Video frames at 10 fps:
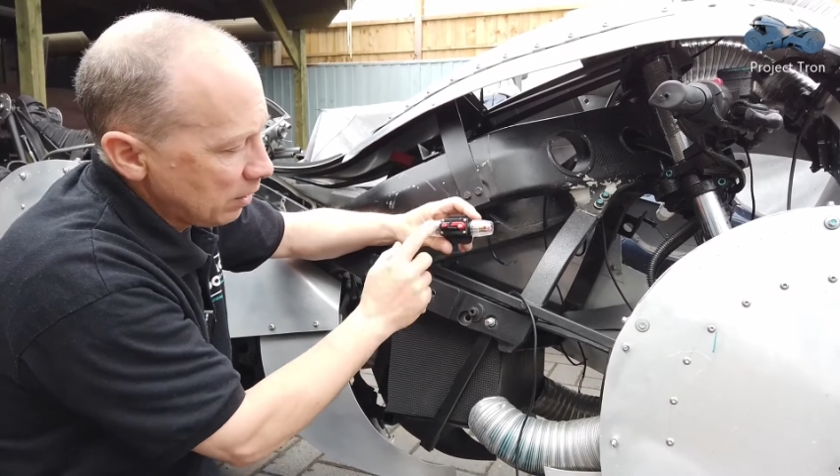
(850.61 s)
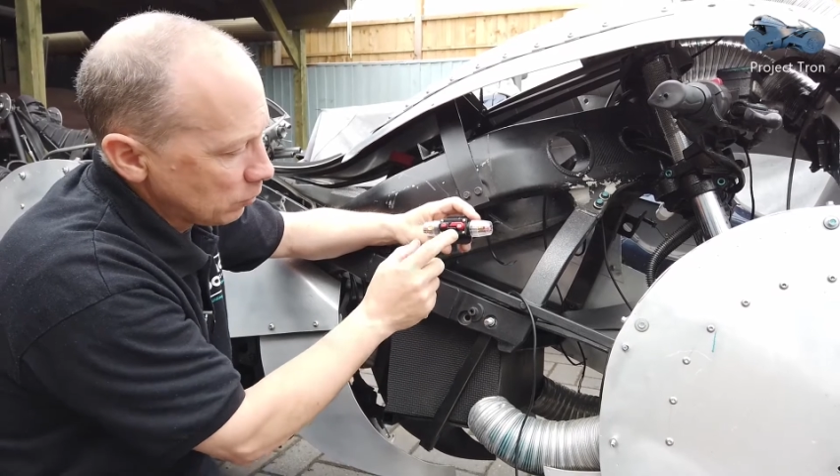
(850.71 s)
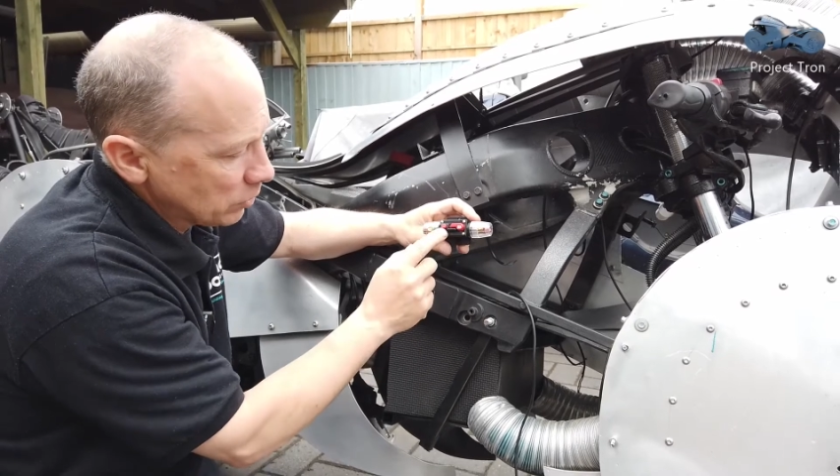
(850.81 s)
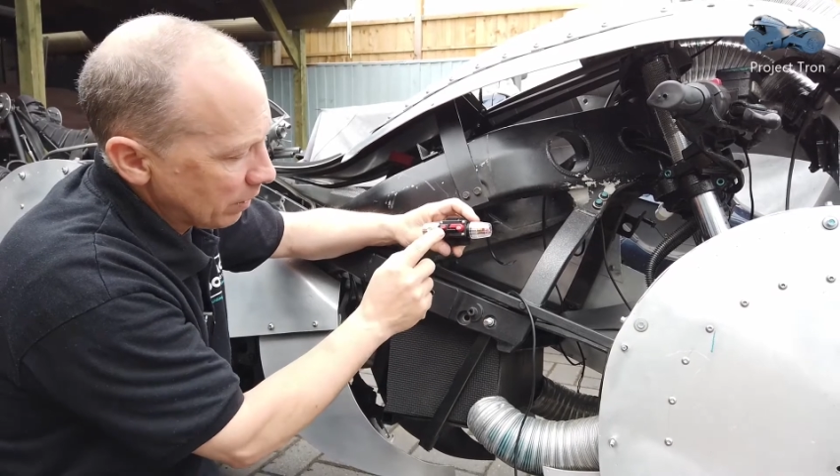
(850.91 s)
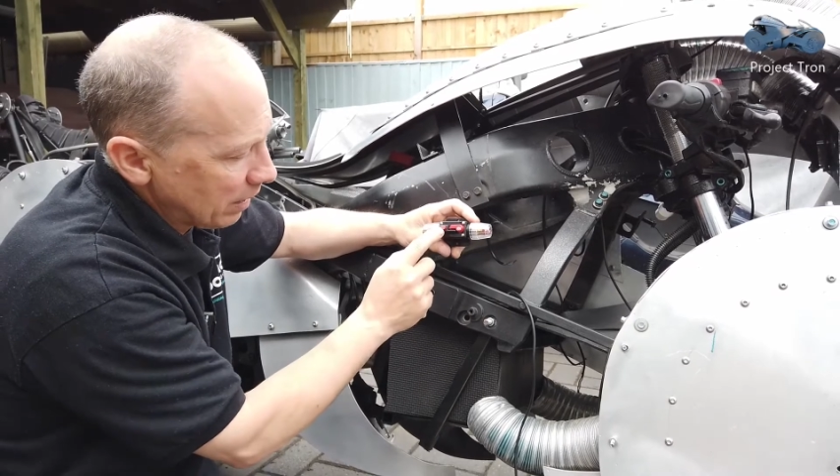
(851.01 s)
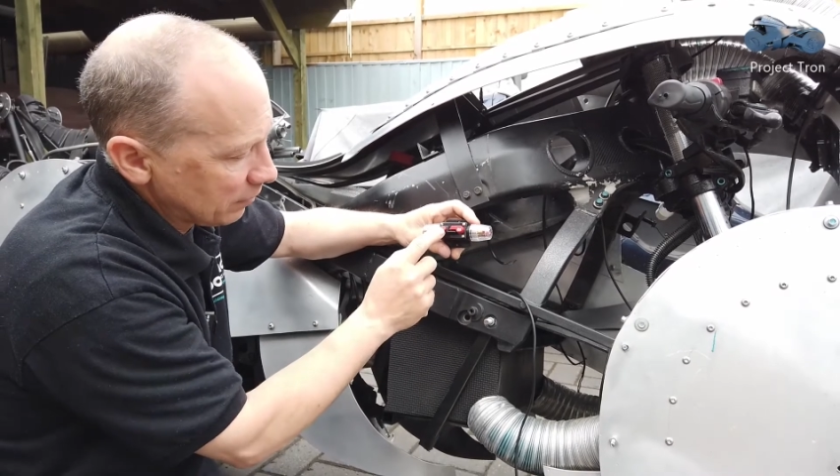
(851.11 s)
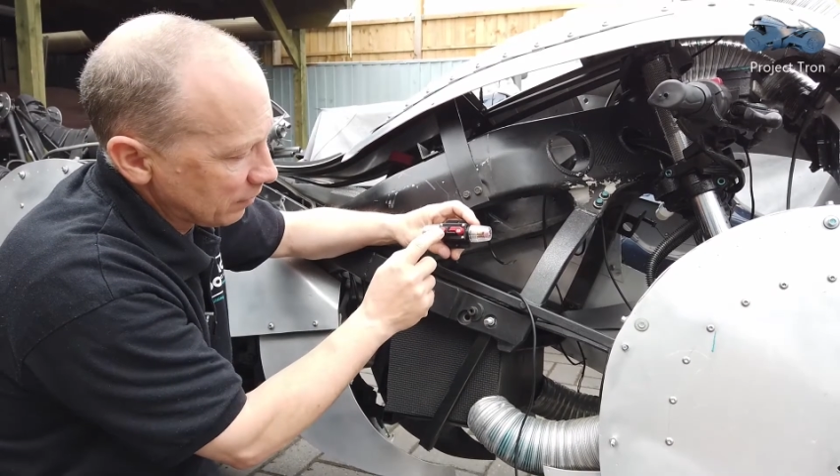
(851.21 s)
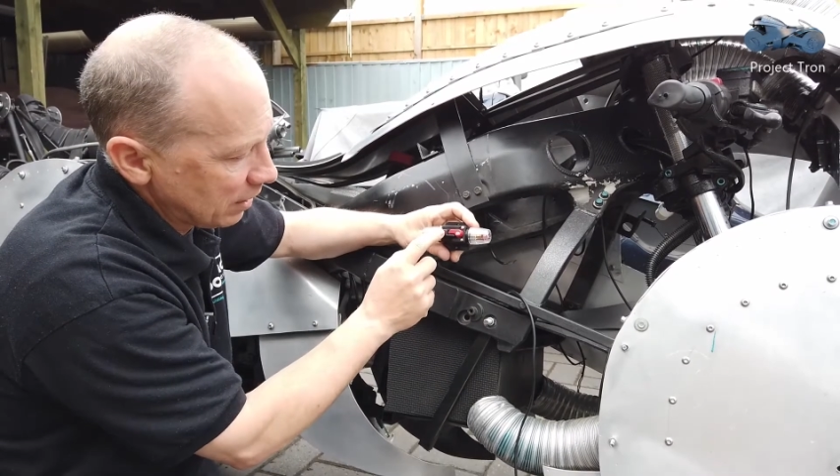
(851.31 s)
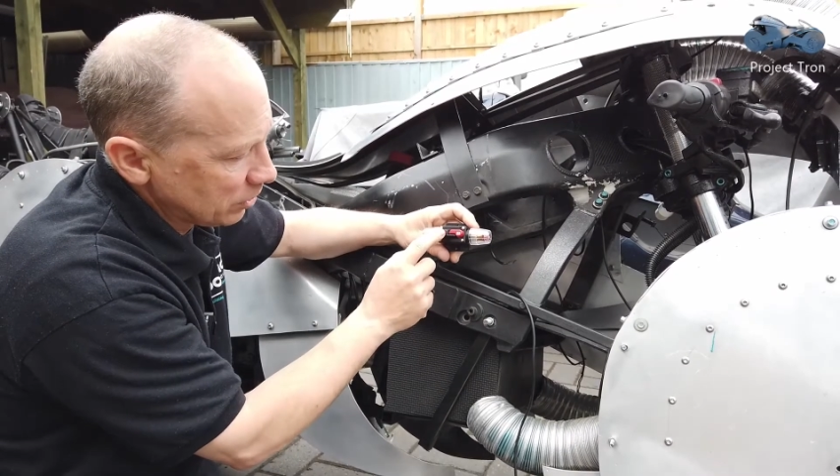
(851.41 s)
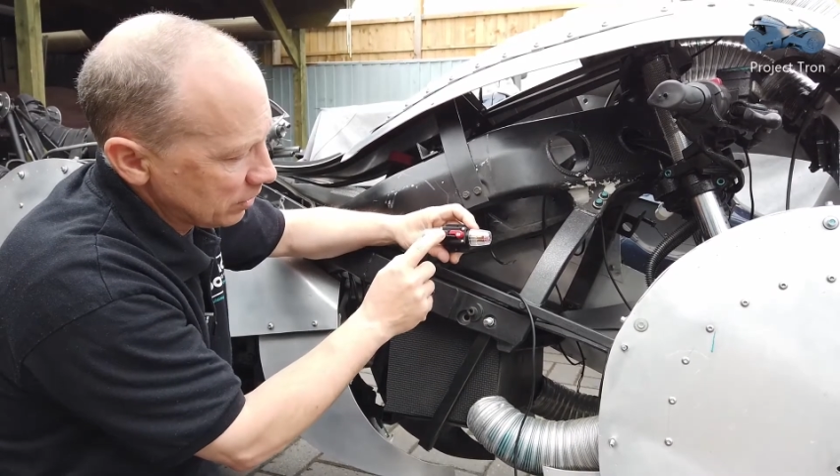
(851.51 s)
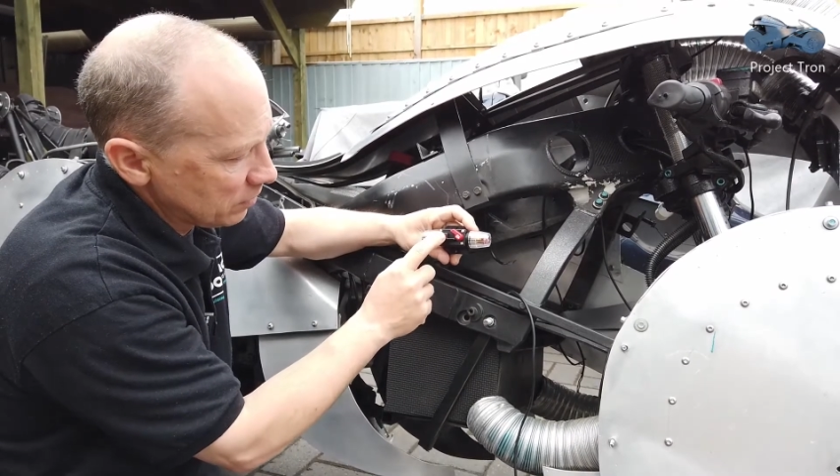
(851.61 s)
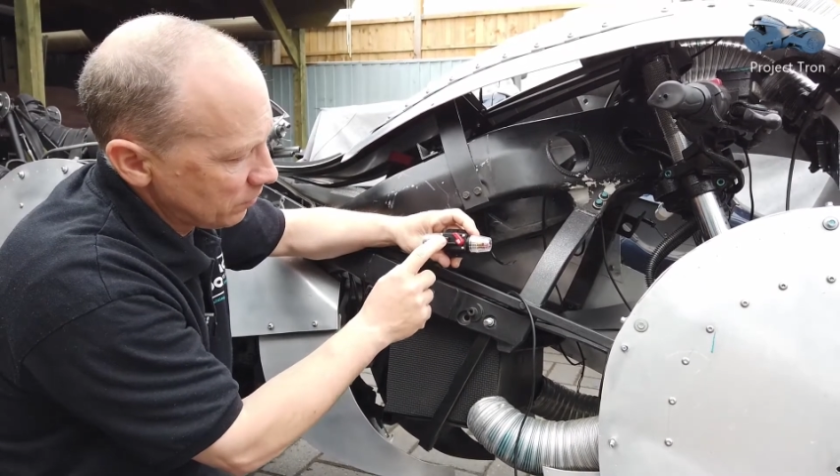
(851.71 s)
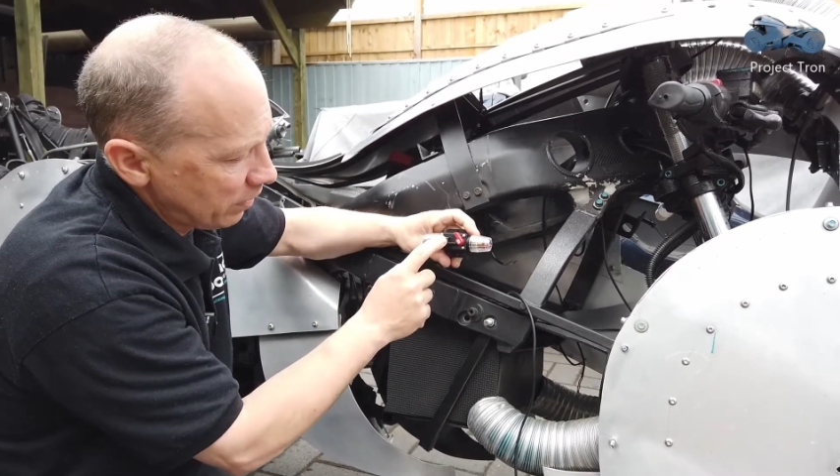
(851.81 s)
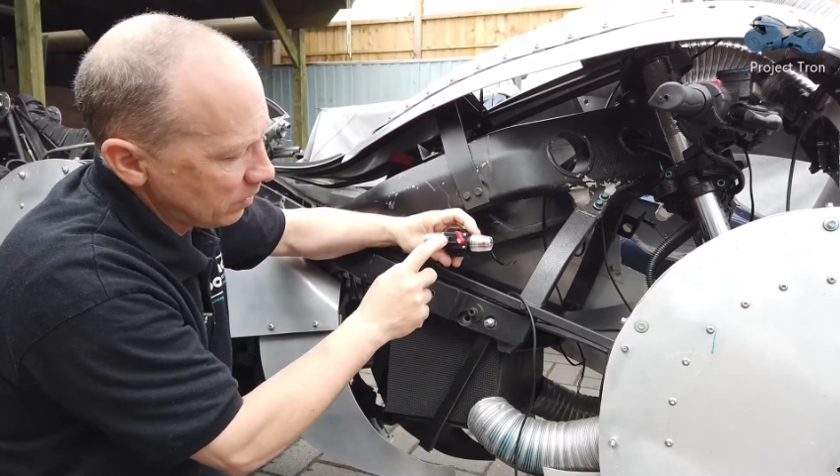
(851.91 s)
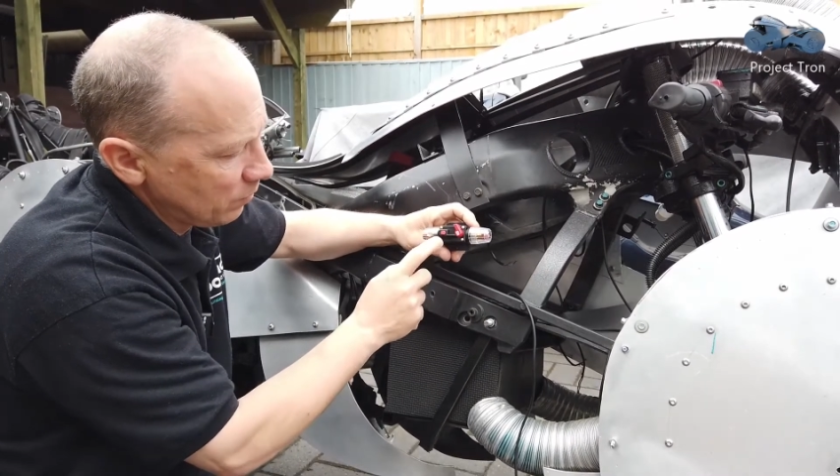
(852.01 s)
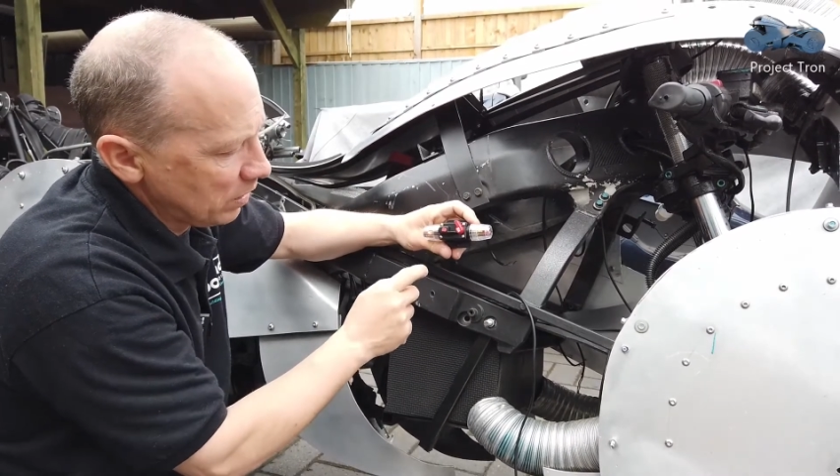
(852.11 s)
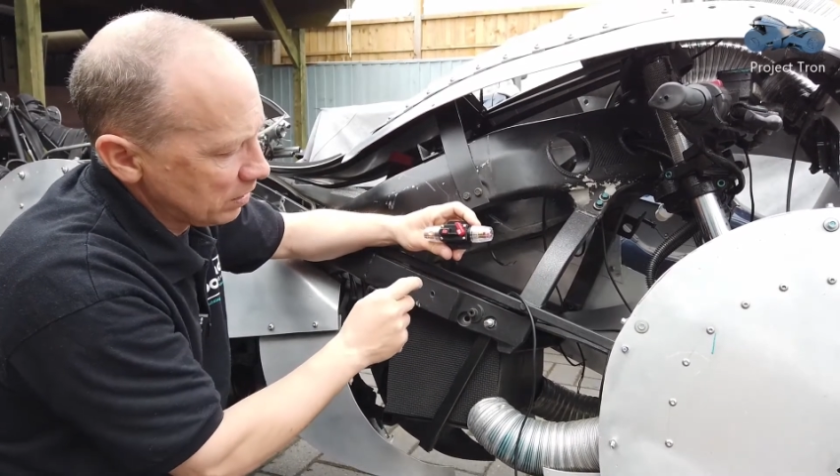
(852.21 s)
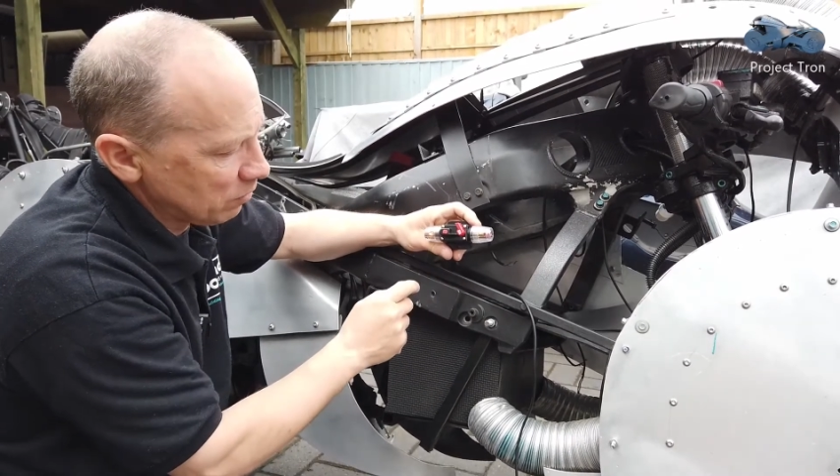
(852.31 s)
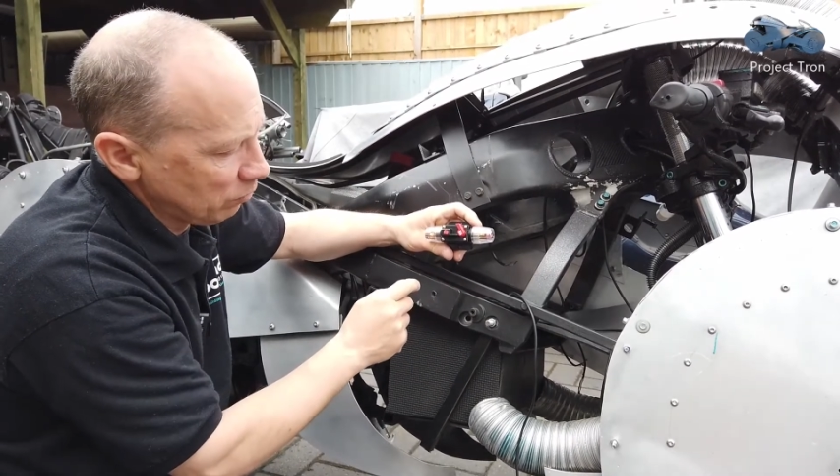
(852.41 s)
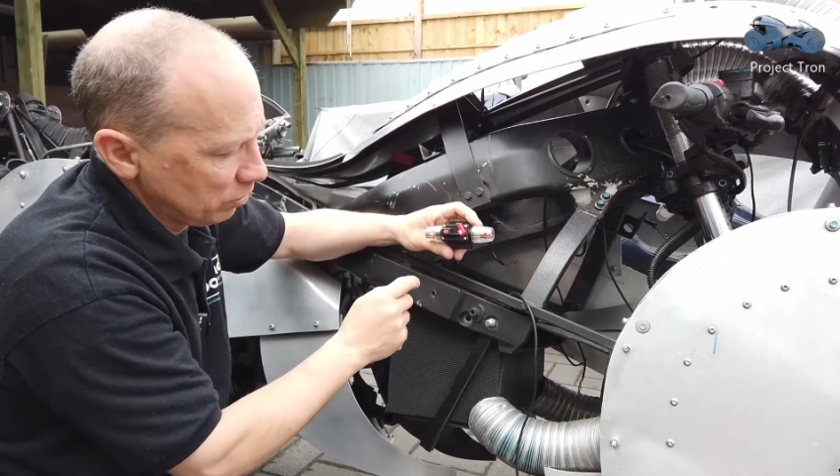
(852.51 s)
It also acts actually as a very
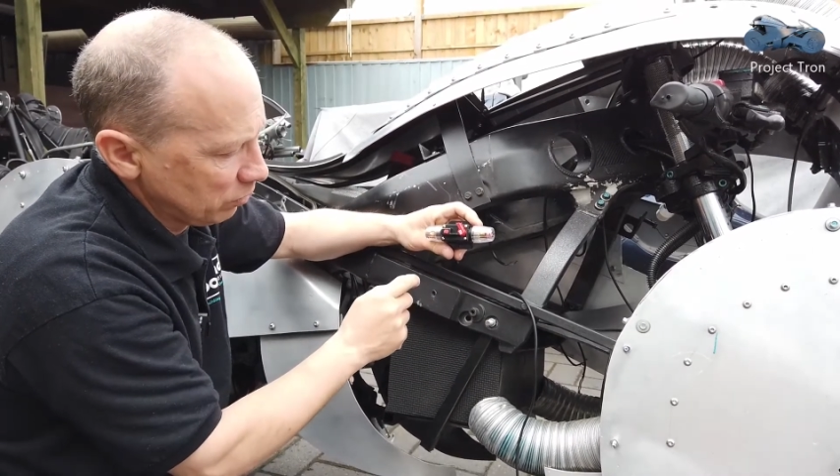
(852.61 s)
convenient on